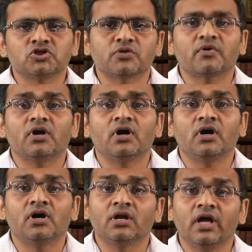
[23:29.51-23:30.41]
geographical,
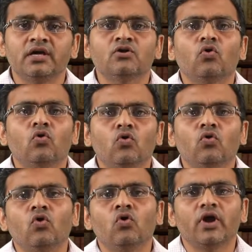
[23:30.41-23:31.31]
uh, like
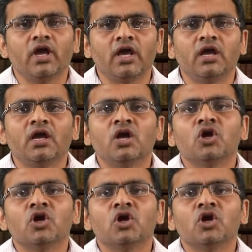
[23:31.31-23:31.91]
O.A.